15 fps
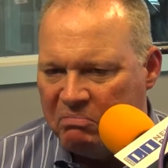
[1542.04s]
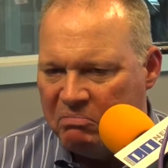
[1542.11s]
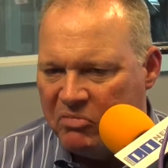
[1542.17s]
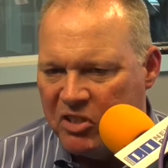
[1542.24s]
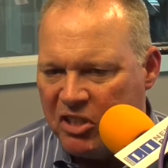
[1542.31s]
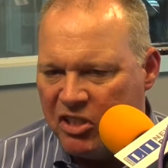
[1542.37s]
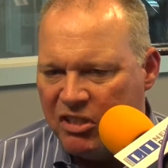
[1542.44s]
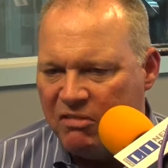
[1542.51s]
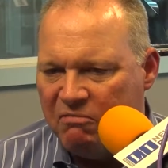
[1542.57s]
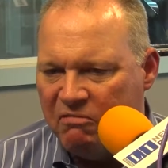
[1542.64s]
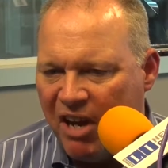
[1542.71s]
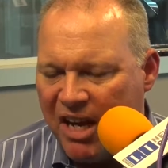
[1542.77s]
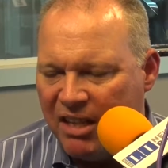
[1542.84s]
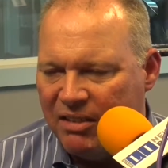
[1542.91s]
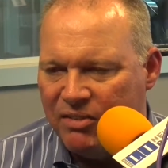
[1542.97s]
such the
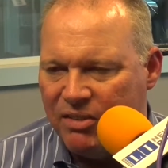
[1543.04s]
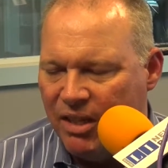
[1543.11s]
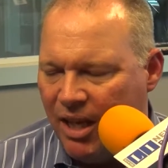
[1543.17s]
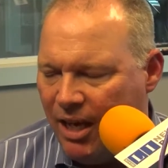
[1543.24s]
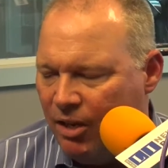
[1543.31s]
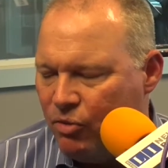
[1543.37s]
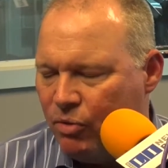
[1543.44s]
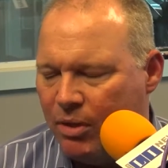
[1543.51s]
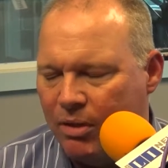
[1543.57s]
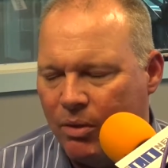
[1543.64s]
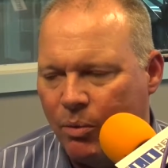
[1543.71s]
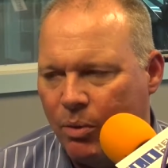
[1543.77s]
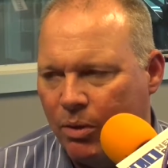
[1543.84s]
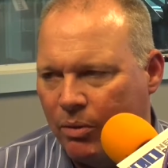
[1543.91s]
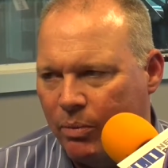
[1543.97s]
violence and hatred in
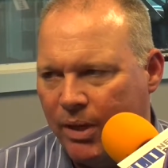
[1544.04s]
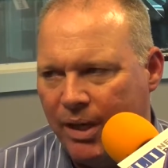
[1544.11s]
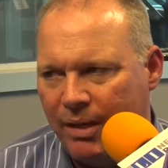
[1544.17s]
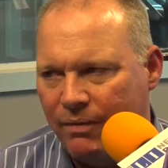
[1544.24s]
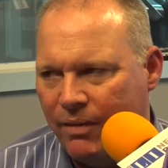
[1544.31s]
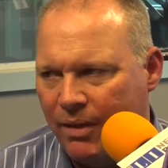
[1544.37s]
the world we have